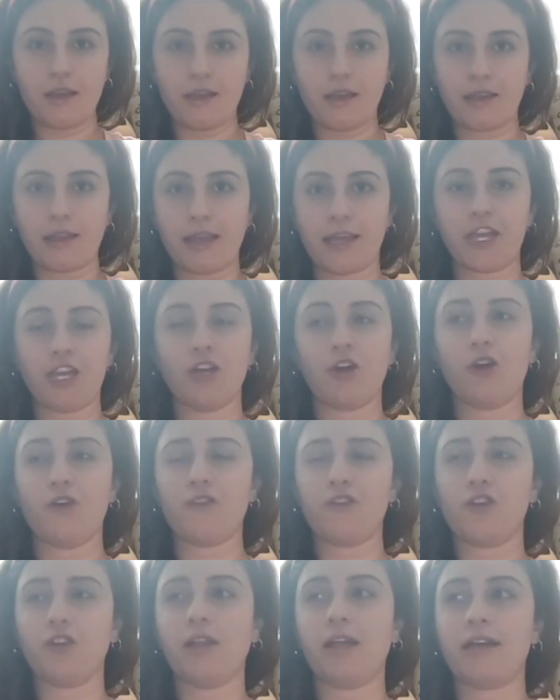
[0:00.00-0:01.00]
Like, you know, if
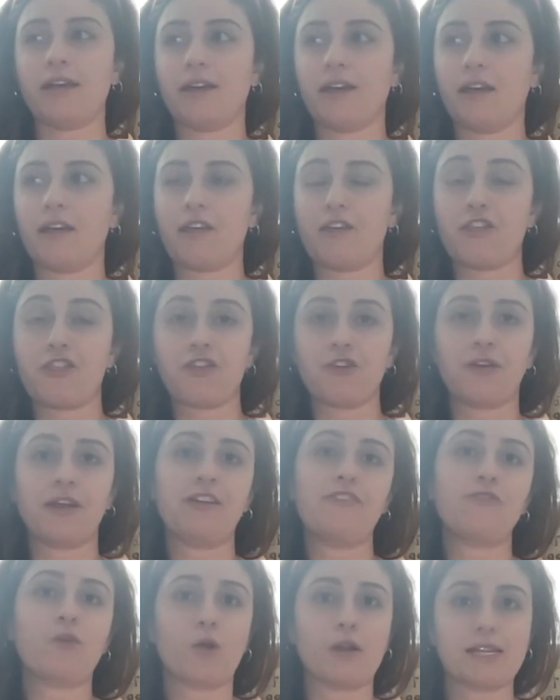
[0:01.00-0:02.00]
you're like a
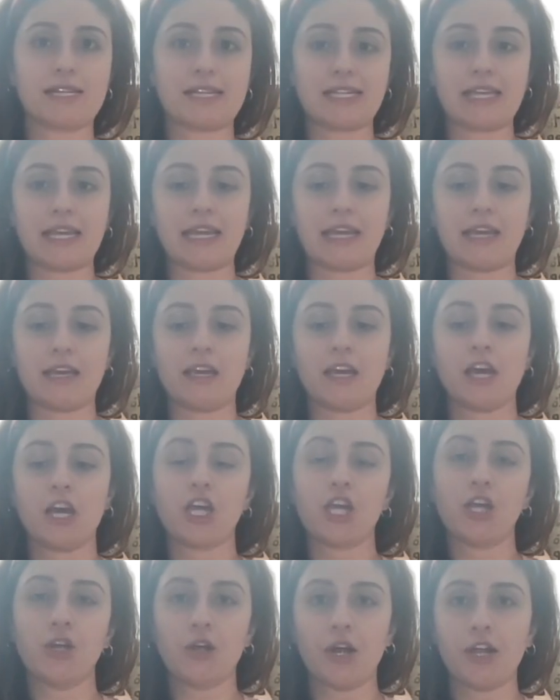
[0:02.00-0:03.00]
34C,
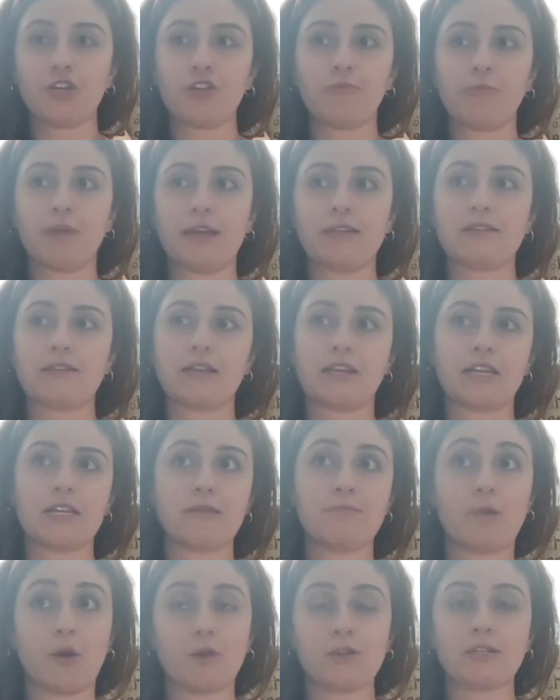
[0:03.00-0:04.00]
your underbust is
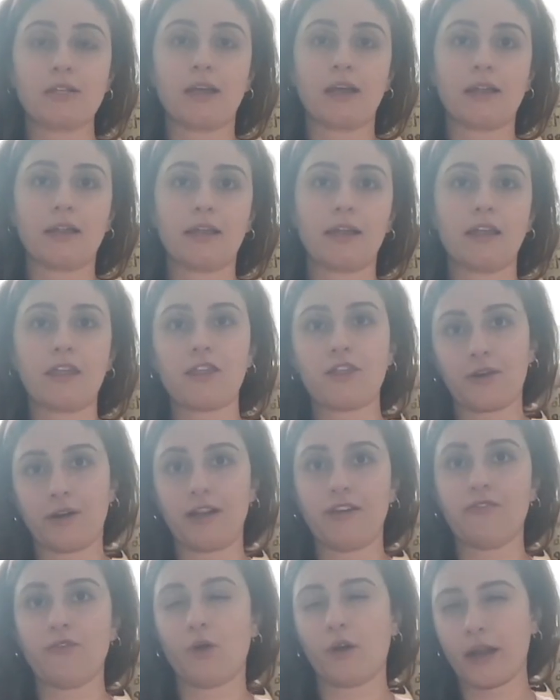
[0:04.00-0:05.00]
most likely
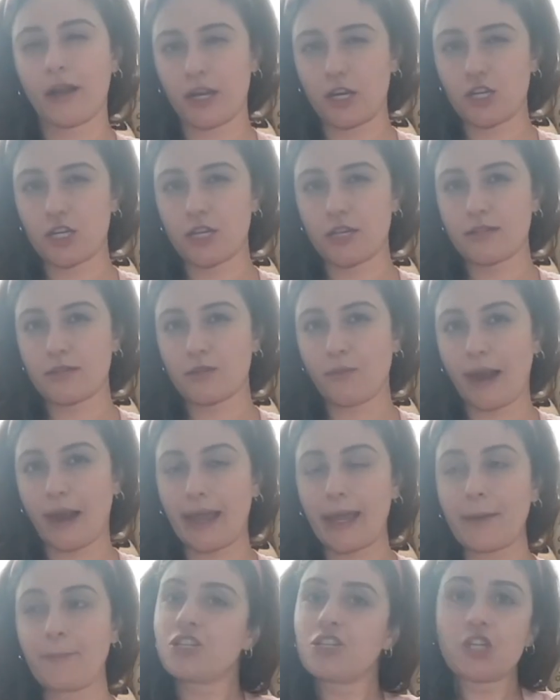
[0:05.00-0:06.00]
34 inches,
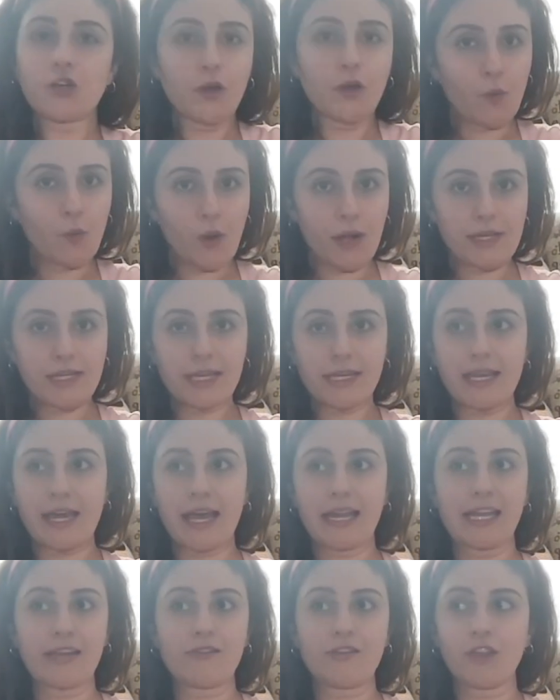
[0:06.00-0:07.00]
right? Do it once again,
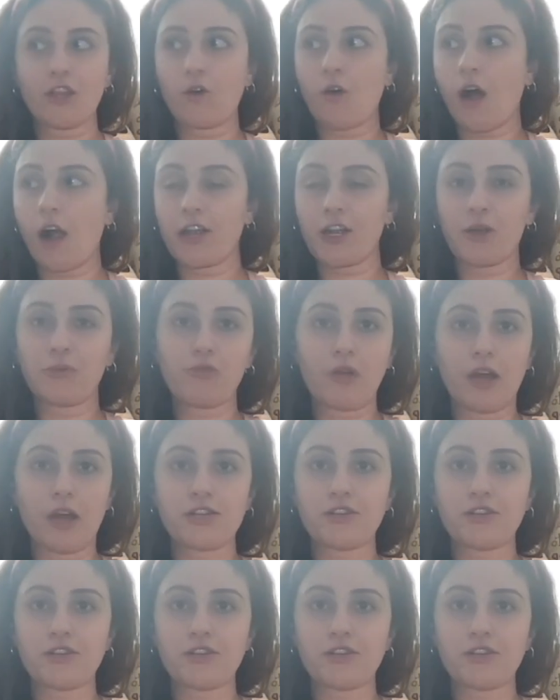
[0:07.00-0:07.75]
even though all your bras are